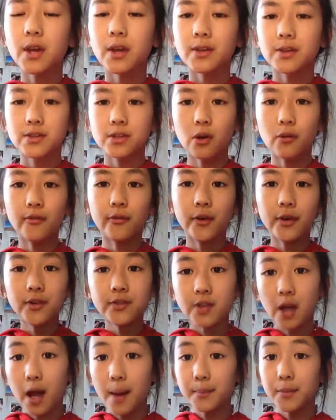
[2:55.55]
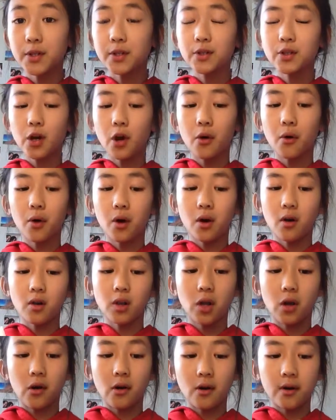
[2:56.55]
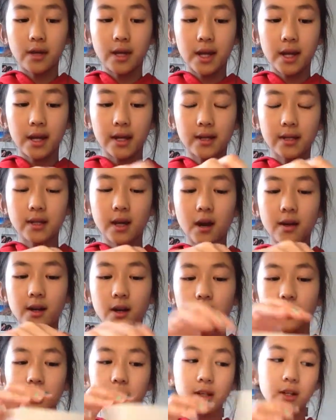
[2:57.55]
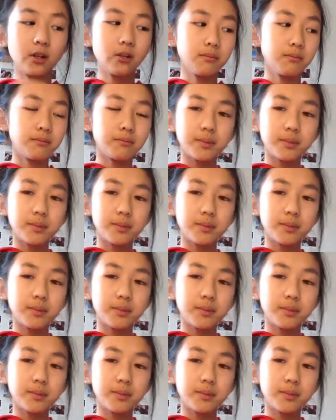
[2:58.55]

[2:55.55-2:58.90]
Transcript: So first, I'm going to go along and cut out a little